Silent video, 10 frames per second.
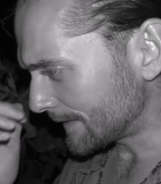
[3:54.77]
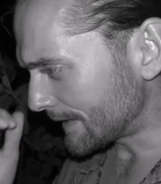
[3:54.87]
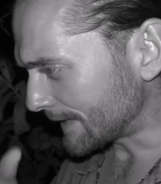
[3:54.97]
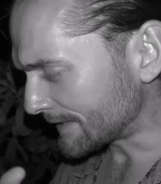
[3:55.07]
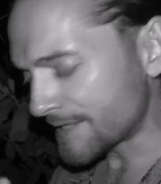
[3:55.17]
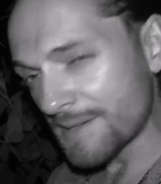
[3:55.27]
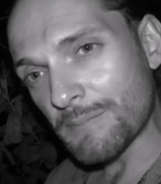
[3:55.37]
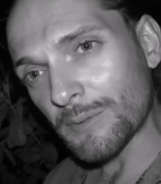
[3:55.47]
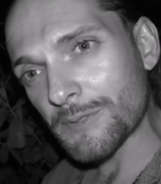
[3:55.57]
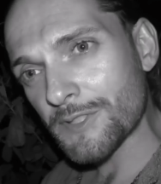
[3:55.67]
that
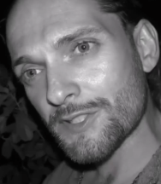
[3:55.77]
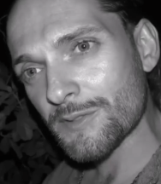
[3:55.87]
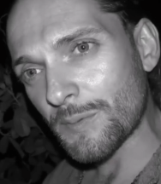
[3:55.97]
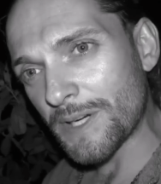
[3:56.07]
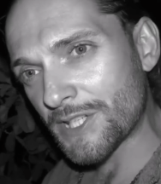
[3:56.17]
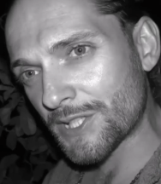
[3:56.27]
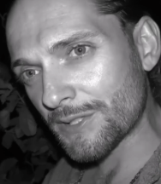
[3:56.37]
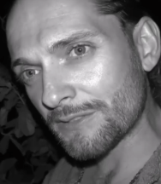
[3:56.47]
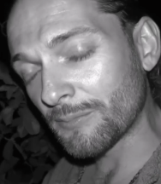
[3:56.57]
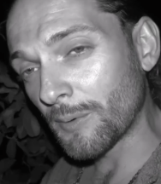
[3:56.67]
simple switch
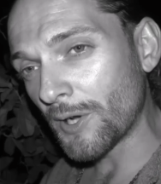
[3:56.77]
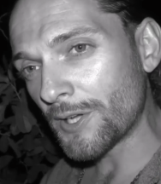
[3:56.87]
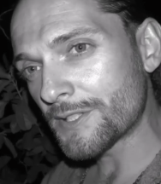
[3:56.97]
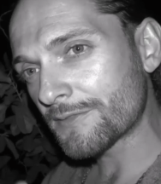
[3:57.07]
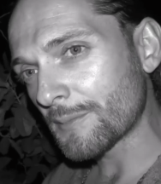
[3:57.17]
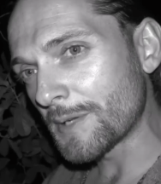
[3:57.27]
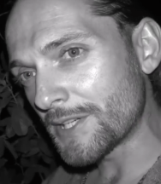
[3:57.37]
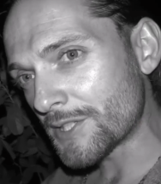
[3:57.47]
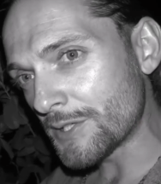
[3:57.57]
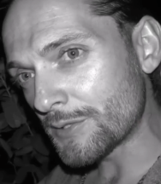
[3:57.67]
of words from
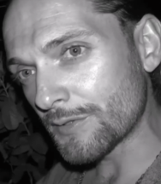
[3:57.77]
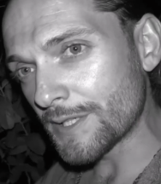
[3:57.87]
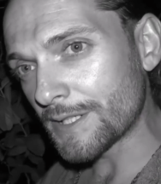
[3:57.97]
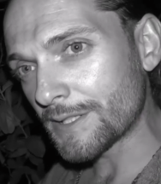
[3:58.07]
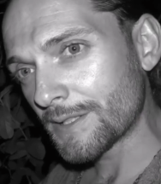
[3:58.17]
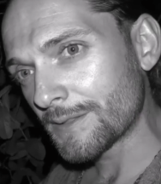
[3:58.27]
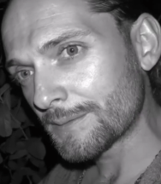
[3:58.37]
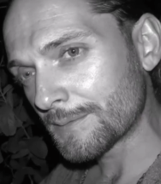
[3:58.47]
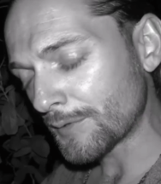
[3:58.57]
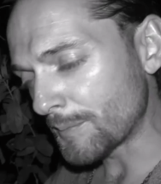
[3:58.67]
ancient Greek,
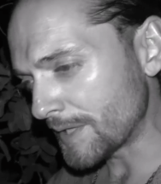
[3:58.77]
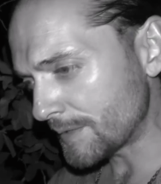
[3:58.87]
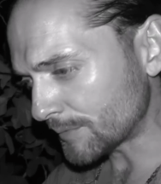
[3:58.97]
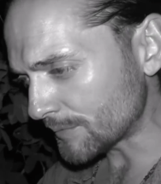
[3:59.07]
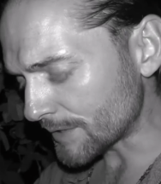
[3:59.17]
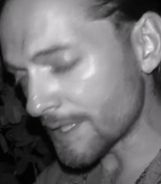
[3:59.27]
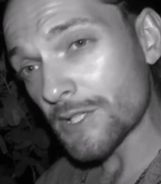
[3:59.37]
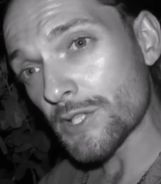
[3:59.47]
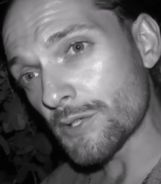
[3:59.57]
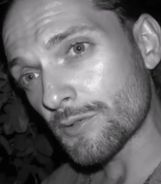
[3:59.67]
from Hebrew to
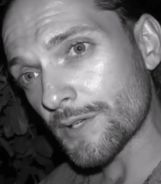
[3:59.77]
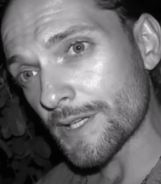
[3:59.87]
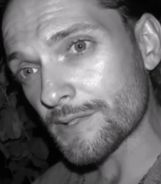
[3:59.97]
ancient Greek